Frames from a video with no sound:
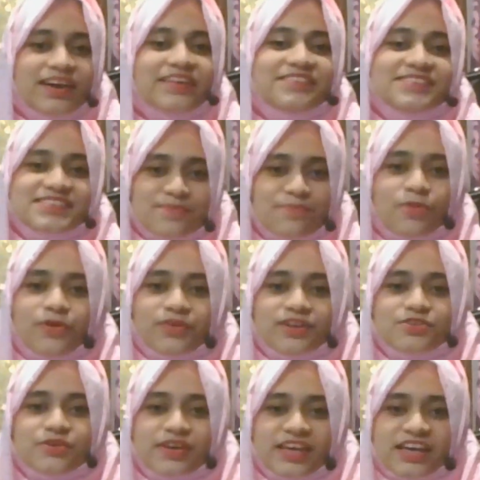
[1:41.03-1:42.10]
It's important
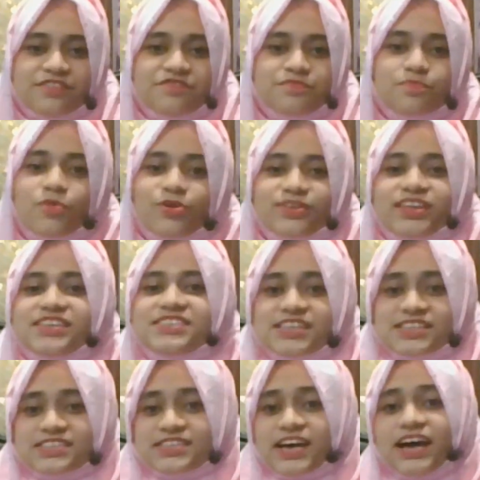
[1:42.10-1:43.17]
to give more than
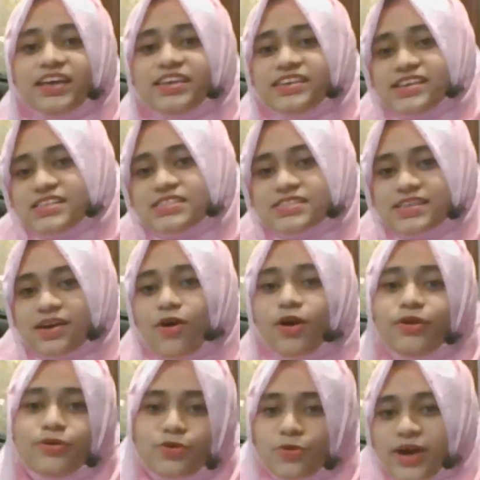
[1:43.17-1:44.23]
just a yes or
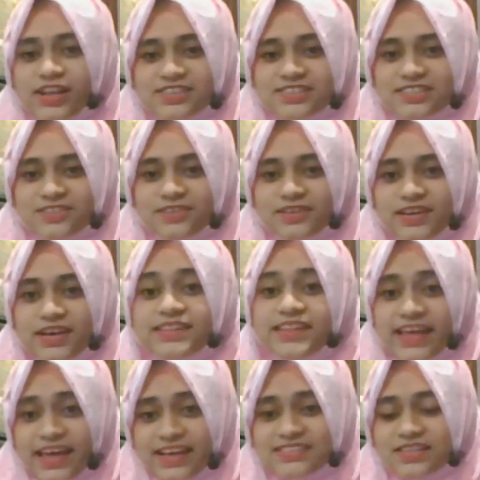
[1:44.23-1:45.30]
no answer.
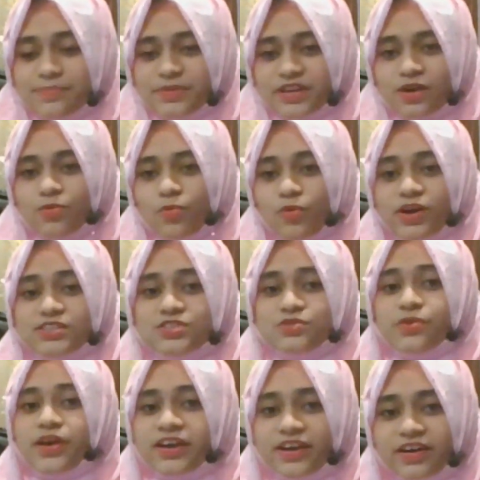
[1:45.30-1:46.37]
The examiner wants to
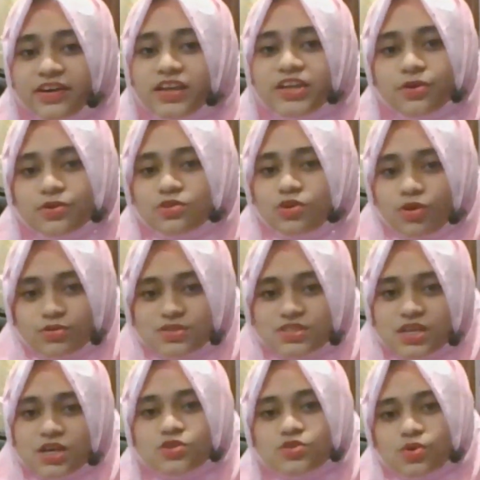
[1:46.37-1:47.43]
hear your thoughts,
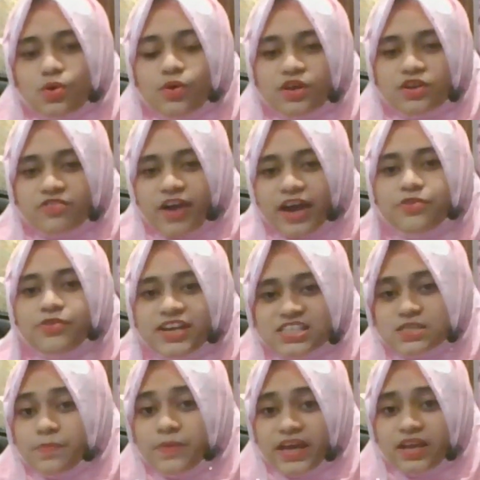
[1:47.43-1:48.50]
so try to
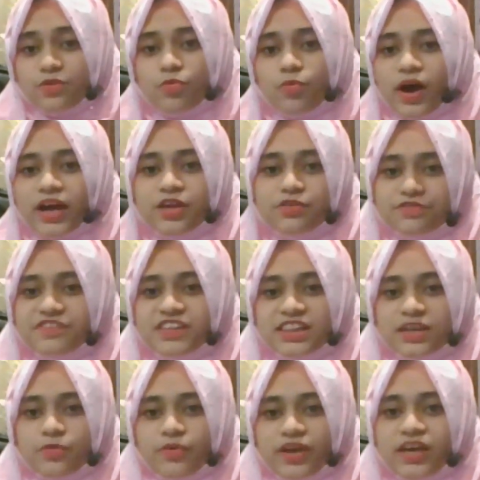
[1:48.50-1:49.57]
explain why you feel
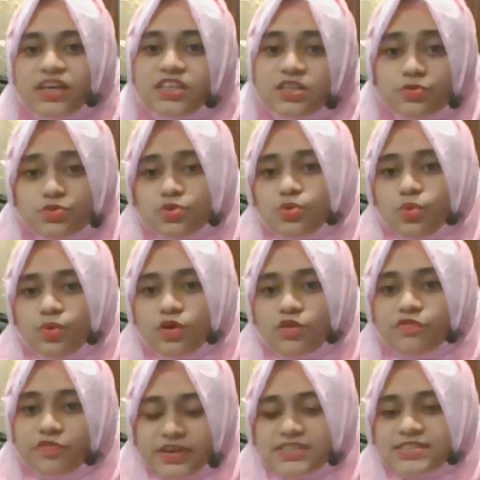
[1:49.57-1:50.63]
the way you do.
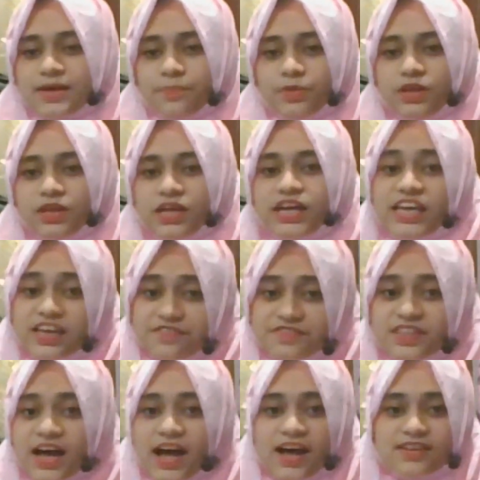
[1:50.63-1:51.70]
For example, if they
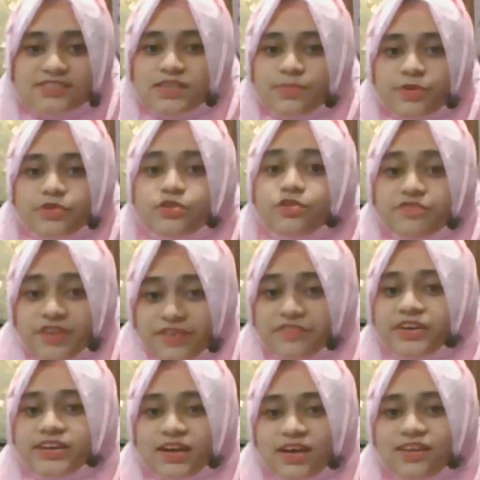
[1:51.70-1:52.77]
ask about your
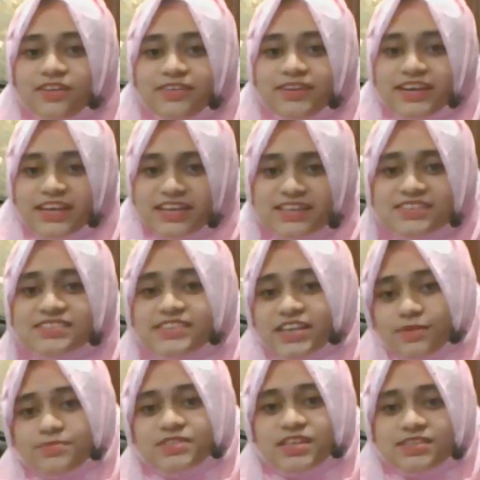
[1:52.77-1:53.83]
favorite color, instead
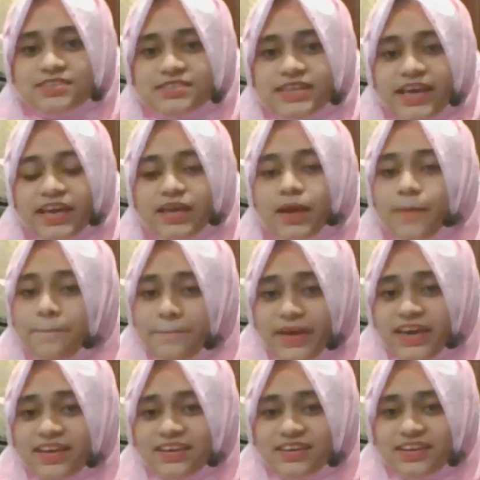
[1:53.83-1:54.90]
of just saying
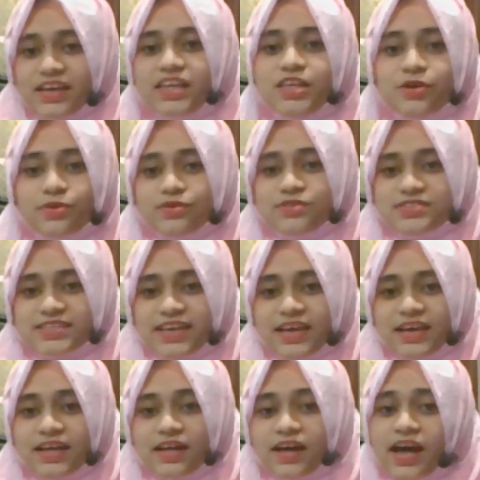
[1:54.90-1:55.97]
pink, you could say,
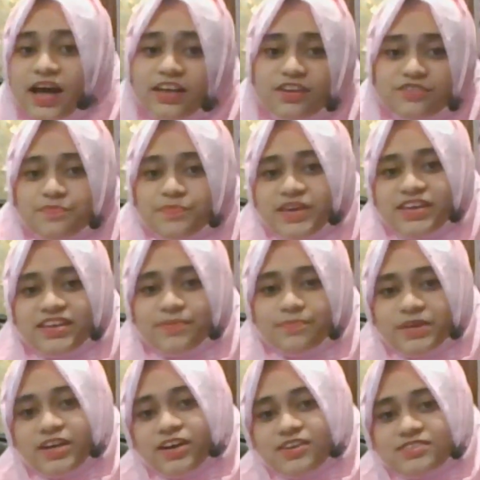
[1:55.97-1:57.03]
I love pink
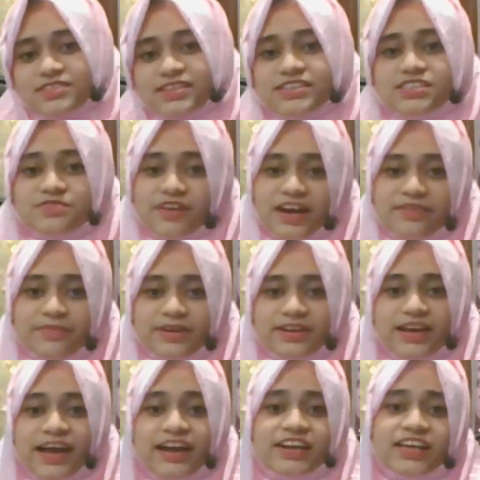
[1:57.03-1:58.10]
because it's vibrant
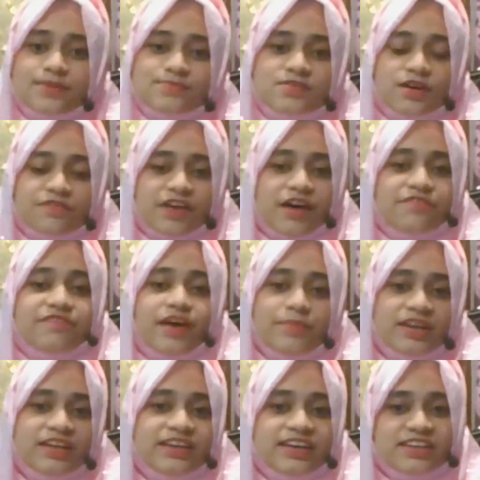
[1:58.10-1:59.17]
and gives off a
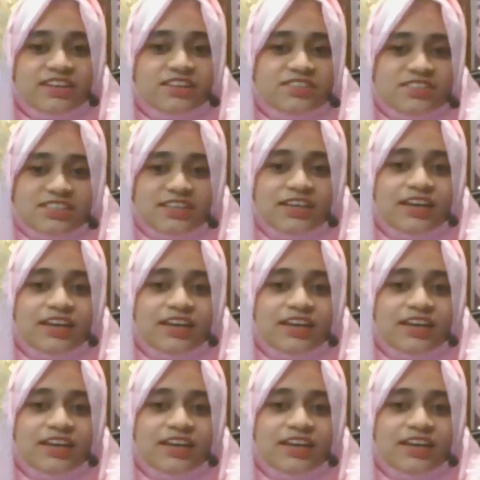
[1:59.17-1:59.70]
feminine energy